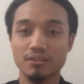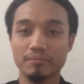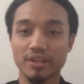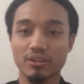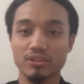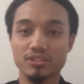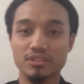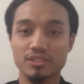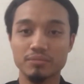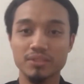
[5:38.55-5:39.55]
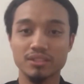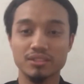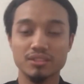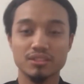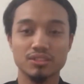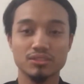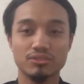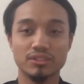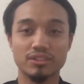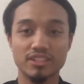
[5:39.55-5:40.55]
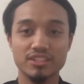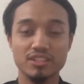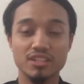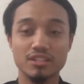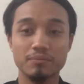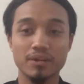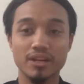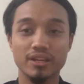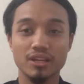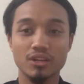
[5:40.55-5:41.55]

may cause disturbance to the resident nearby,